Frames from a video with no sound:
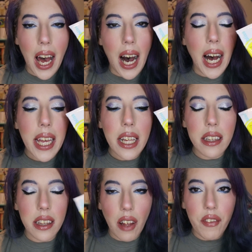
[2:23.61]
I
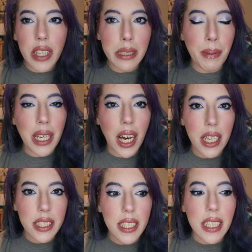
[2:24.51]
love this
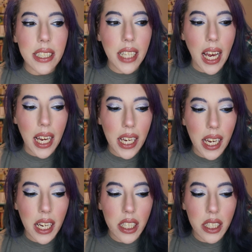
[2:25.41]
because it's
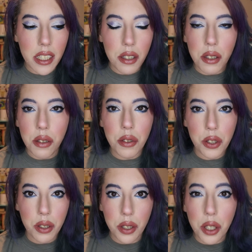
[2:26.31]
a
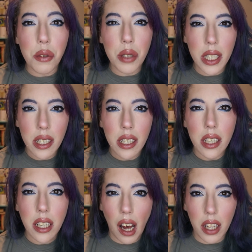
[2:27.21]
nude, nude
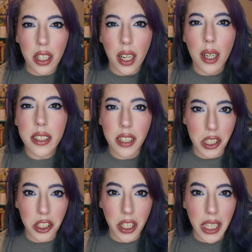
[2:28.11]
color
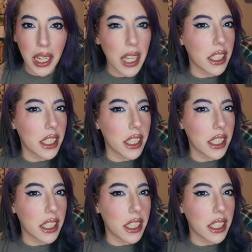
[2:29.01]
sunscreen.